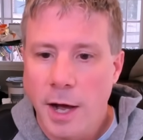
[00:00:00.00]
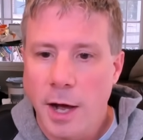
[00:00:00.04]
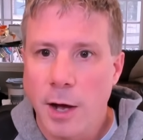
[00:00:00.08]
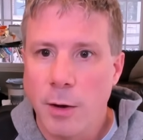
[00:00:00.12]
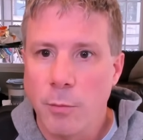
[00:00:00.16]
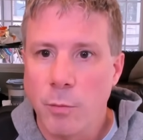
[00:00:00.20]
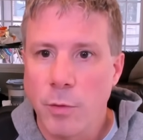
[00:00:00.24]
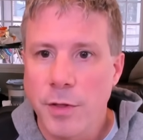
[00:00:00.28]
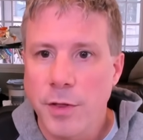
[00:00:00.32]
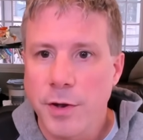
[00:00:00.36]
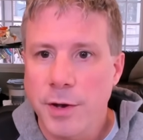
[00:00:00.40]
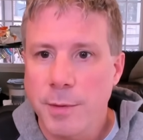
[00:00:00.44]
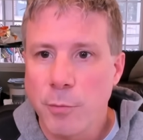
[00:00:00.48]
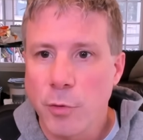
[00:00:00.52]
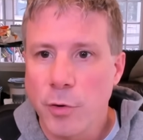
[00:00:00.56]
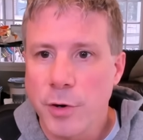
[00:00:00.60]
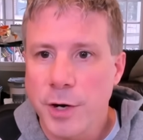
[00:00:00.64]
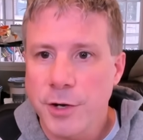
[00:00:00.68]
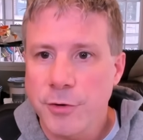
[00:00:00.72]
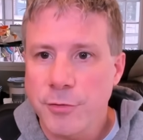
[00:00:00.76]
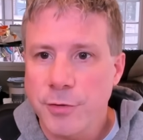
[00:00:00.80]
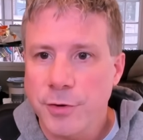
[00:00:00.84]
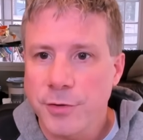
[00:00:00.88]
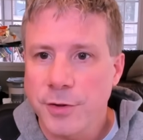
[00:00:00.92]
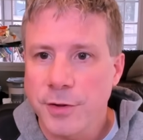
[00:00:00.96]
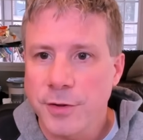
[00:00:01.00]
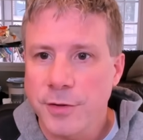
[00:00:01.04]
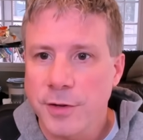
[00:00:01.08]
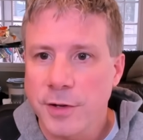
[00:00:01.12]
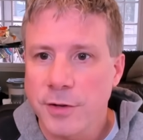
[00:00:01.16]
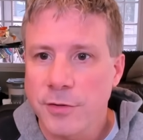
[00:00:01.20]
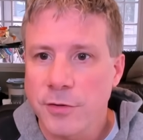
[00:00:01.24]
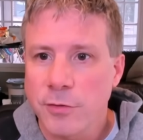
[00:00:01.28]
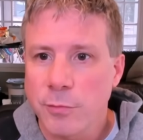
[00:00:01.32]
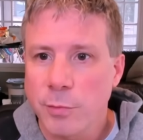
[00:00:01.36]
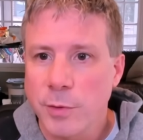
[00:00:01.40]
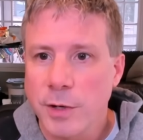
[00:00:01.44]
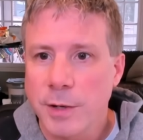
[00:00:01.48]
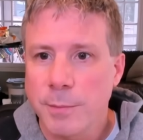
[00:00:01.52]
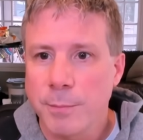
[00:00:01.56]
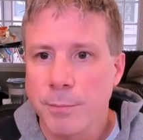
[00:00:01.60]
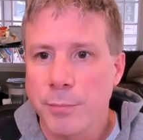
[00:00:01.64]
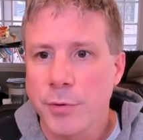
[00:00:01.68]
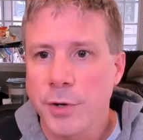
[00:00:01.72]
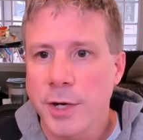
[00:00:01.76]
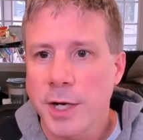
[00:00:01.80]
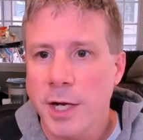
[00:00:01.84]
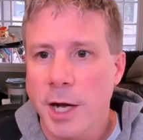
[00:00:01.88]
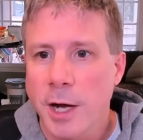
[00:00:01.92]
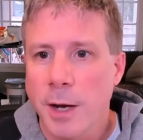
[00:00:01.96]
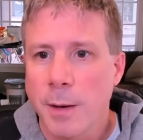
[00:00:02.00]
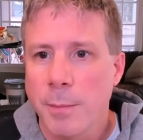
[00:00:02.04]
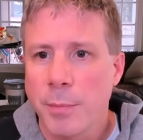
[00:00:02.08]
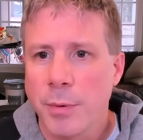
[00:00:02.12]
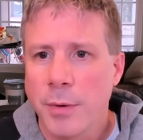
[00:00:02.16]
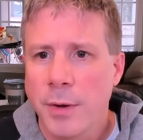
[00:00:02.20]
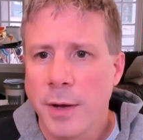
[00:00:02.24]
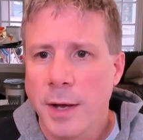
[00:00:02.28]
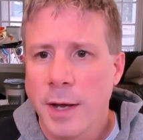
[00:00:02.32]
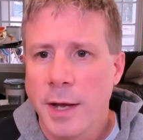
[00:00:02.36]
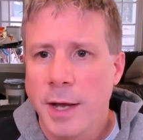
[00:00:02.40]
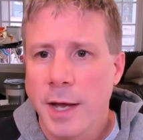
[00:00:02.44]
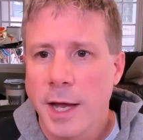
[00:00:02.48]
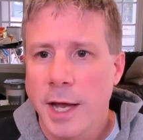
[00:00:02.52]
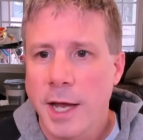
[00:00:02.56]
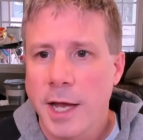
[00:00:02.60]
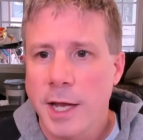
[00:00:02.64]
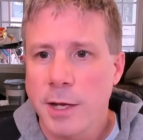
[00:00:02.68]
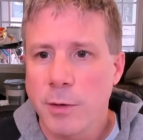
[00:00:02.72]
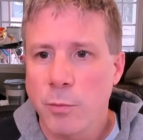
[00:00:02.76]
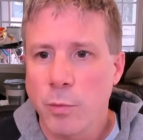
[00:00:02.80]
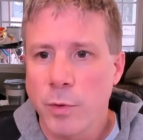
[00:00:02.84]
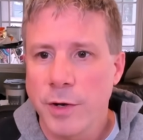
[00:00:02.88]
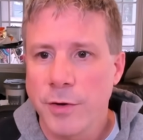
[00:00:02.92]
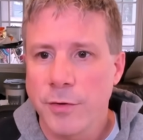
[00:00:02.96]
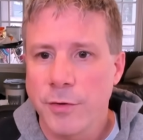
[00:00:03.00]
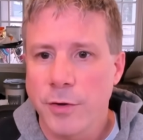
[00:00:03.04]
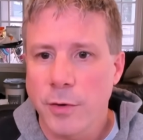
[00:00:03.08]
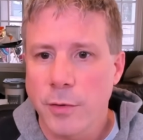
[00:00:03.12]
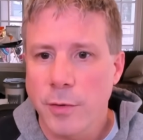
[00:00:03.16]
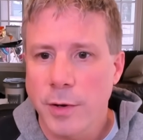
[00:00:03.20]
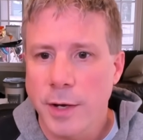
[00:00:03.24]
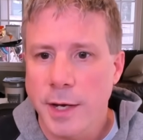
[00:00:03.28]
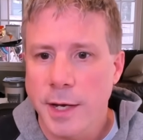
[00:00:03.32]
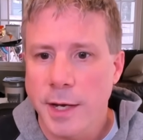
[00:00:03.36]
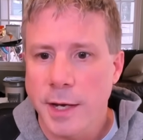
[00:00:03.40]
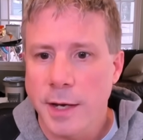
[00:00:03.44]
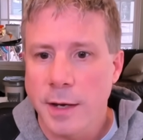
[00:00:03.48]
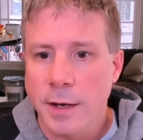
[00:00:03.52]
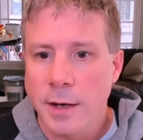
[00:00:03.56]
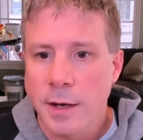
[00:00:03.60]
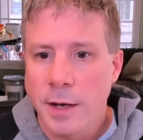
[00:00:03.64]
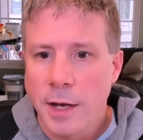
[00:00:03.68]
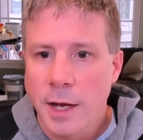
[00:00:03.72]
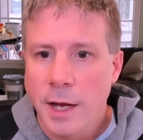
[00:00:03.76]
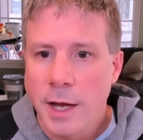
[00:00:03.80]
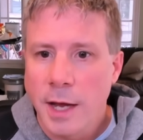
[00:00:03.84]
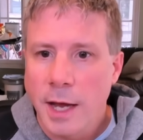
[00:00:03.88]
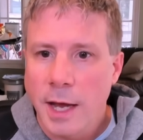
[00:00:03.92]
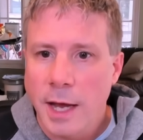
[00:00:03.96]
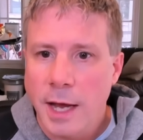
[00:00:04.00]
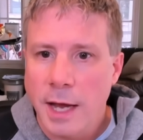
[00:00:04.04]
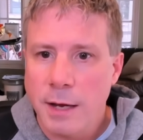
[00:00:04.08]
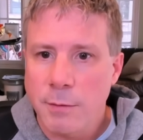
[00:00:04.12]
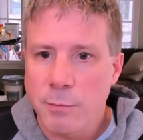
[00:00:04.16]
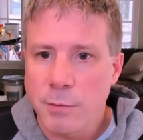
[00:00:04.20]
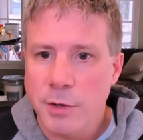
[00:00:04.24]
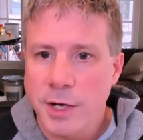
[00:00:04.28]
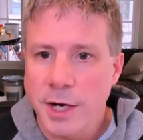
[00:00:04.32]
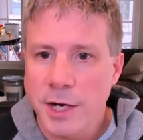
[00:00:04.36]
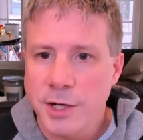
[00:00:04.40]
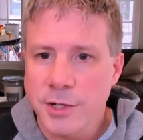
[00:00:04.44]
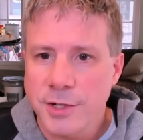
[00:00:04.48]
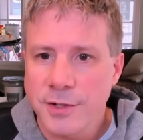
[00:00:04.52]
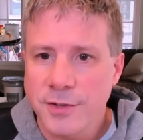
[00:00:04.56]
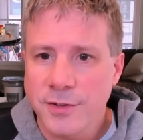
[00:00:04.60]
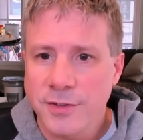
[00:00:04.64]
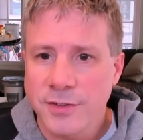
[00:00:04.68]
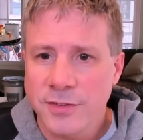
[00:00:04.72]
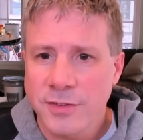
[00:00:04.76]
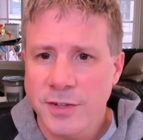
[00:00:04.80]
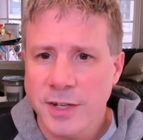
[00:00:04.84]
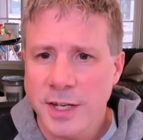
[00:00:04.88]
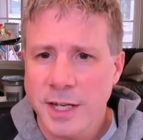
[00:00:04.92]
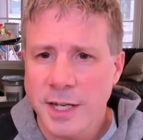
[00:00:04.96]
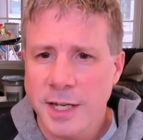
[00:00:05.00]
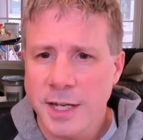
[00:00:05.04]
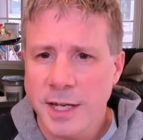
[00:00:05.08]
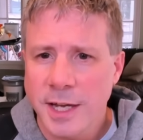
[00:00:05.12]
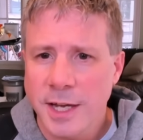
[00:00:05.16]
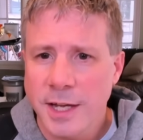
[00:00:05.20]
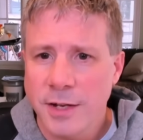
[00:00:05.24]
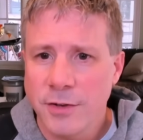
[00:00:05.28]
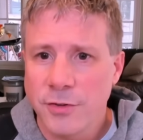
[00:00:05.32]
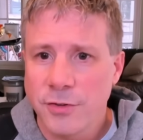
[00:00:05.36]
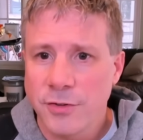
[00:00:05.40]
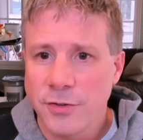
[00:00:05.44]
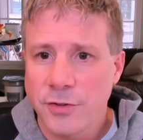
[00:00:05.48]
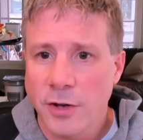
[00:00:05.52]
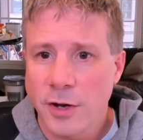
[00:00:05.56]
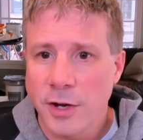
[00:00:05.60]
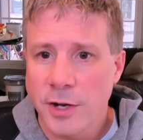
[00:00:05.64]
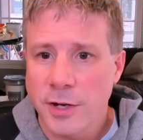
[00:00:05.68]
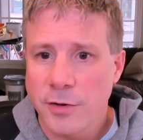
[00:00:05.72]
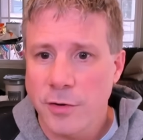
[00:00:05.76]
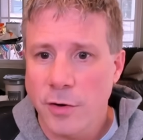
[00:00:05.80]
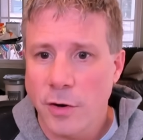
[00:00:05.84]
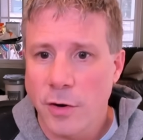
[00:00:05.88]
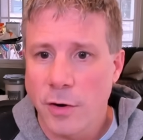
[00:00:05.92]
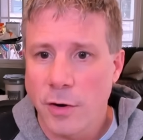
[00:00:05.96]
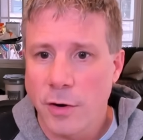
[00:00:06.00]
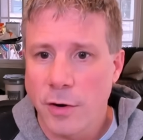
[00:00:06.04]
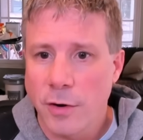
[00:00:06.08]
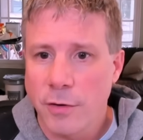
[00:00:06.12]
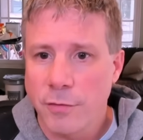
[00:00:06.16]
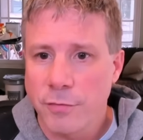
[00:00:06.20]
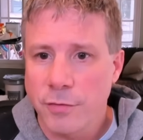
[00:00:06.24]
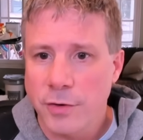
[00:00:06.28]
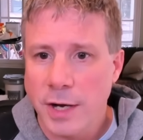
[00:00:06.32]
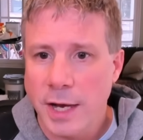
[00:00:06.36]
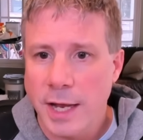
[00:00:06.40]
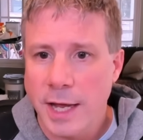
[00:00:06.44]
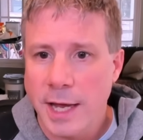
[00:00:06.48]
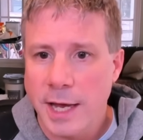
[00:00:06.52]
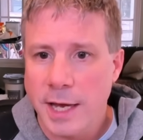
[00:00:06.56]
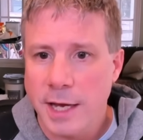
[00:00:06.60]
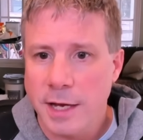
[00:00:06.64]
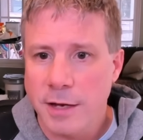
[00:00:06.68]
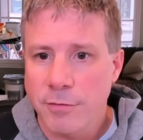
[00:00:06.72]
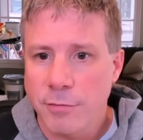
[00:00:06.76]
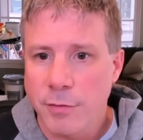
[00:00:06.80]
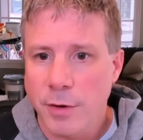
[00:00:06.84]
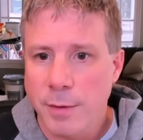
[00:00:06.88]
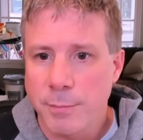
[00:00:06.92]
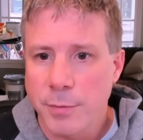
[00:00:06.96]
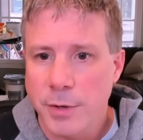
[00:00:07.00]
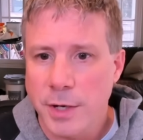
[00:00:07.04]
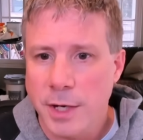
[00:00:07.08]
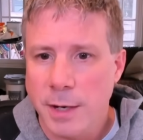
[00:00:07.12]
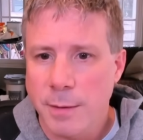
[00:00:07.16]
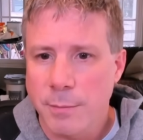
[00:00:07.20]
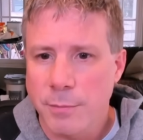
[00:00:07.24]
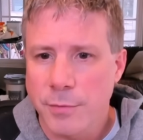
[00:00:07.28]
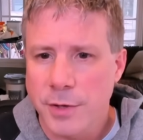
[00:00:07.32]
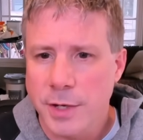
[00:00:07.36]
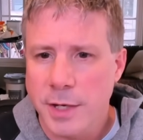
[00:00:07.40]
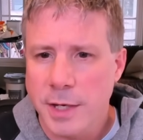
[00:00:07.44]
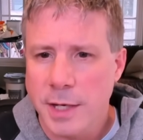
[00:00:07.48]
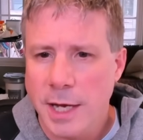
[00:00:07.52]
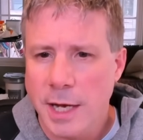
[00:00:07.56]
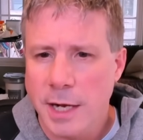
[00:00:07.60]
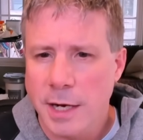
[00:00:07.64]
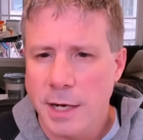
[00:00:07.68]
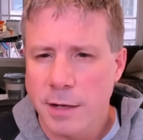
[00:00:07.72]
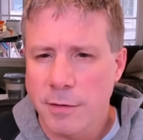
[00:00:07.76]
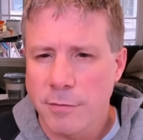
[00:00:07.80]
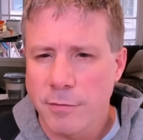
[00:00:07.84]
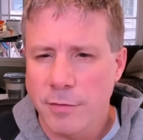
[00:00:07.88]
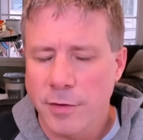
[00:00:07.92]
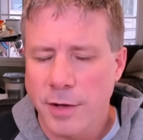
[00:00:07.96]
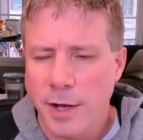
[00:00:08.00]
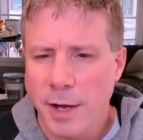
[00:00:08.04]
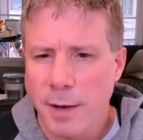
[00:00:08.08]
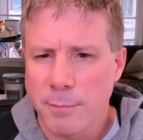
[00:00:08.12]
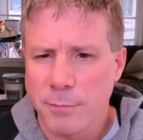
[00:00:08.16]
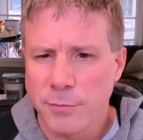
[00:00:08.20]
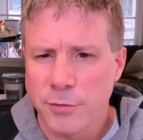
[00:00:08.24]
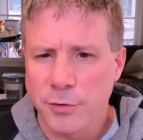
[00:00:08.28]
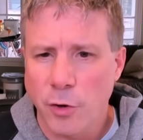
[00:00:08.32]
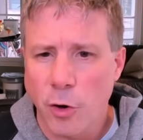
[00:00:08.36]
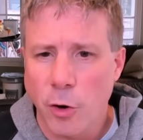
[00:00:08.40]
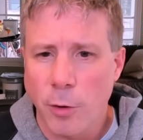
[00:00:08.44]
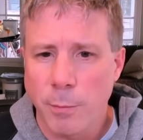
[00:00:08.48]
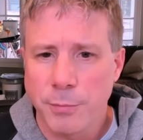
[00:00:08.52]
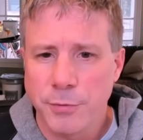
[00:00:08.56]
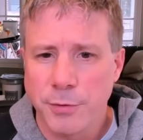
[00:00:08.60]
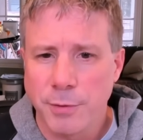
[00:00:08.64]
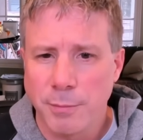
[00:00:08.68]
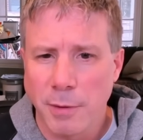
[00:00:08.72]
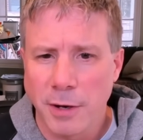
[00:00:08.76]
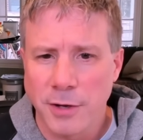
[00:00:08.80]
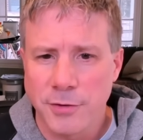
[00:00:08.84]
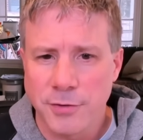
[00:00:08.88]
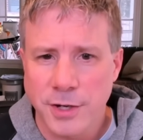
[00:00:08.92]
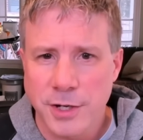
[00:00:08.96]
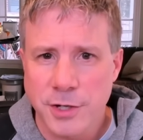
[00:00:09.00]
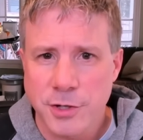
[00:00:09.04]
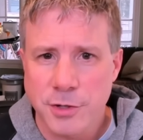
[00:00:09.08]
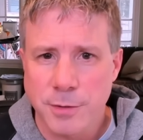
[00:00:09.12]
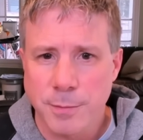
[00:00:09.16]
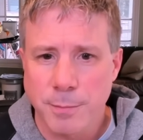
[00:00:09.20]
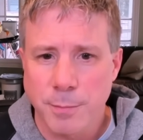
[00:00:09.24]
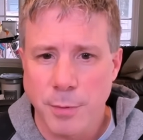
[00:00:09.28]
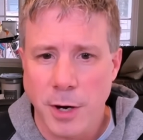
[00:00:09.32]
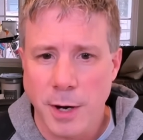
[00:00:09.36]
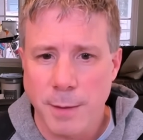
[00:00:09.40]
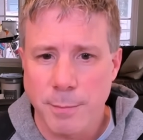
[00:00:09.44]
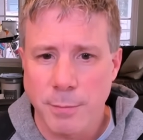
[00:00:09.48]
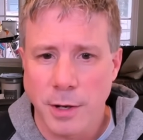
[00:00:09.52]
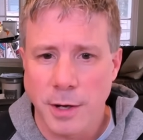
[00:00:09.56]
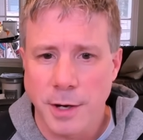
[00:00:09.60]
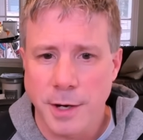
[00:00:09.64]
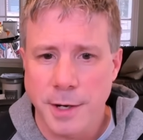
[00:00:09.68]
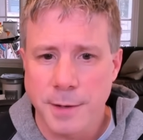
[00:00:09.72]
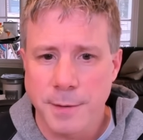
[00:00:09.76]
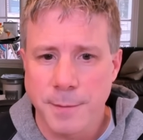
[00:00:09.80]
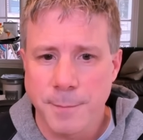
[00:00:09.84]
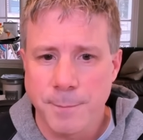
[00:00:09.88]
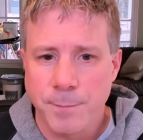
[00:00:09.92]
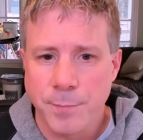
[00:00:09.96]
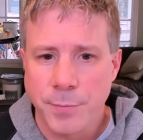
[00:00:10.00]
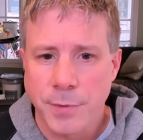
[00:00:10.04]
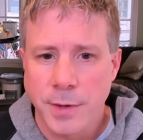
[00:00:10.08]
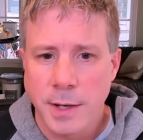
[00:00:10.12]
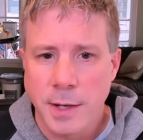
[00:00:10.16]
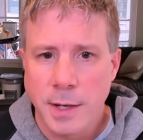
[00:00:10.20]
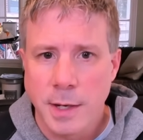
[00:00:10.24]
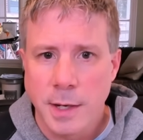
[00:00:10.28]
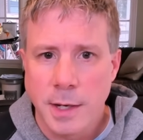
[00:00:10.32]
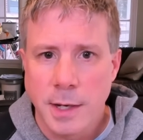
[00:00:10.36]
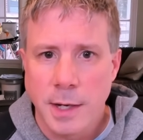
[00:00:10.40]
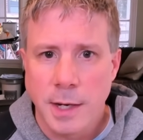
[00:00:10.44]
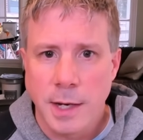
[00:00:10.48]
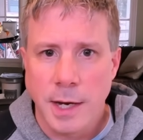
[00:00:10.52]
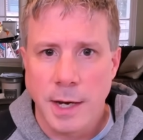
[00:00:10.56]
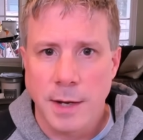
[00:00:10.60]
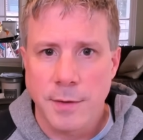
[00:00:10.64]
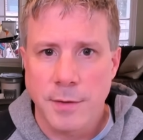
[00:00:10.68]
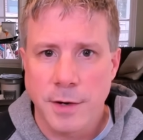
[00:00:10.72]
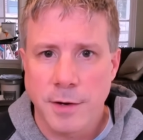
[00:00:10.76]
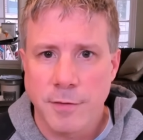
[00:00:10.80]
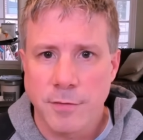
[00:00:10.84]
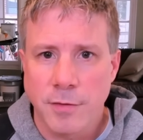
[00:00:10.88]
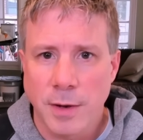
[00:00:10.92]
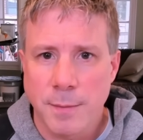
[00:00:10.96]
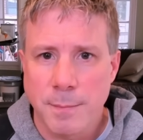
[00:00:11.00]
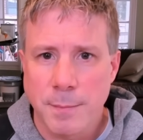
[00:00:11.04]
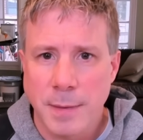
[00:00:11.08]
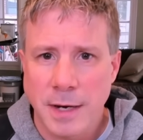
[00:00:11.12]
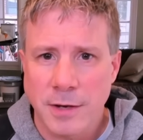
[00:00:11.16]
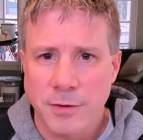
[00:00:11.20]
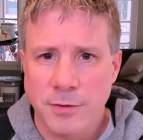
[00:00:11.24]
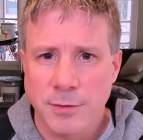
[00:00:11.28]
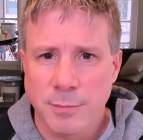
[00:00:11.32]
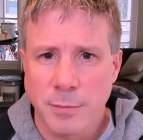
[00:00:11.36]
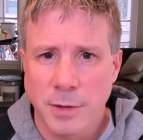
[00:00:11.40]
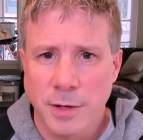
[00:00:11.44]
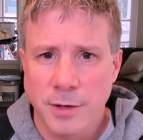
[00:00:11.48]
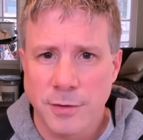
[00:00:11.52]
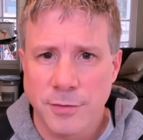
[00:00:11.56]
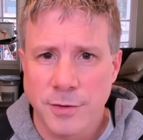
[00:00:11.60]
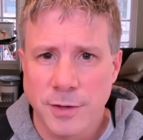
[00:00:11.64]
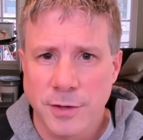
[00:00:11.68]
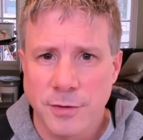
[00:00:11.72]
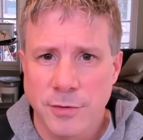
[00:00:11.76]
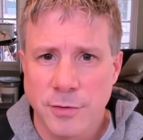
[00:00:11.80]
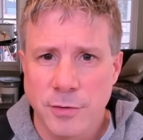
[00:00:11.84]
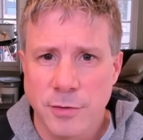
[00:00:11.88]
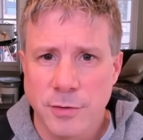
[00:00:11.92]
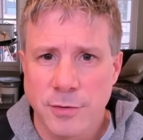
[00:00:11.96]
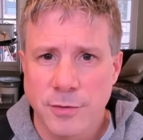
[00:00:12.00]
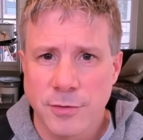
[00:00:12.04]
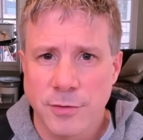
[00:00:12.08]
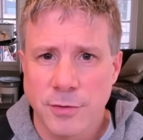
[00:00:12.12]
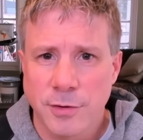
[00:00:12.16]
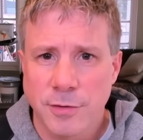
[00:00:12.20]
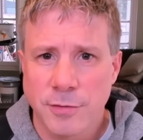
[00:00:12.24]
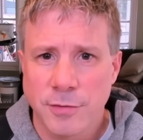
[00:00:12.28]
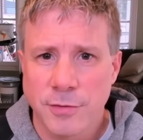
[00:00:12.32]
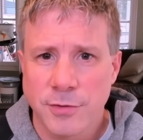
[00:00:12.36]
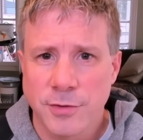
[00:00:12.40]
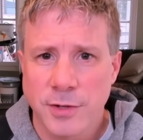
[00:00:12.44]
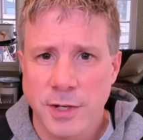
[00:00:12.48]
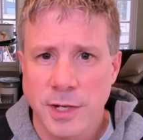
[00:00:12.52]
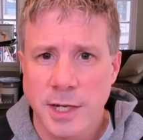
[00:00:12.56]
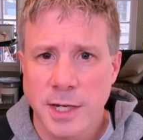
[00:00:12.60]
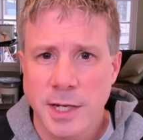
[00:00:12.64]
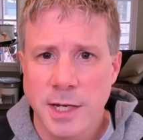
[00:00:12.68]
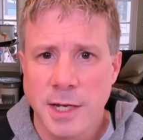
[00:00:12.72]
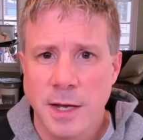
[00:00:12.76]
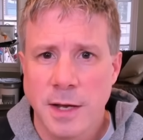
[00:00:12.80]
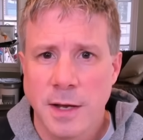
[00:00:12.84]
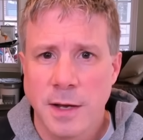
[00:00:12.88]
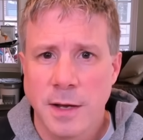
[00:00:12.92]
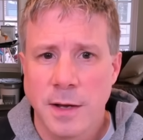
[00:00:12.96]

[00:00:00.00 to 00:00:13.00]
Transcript: one of the more interesting things is we can bring up a window here and we can actually see inside of Clang, if I bring up the LLVM's optimization pipeline, and then if I maximize this, you can sort of see.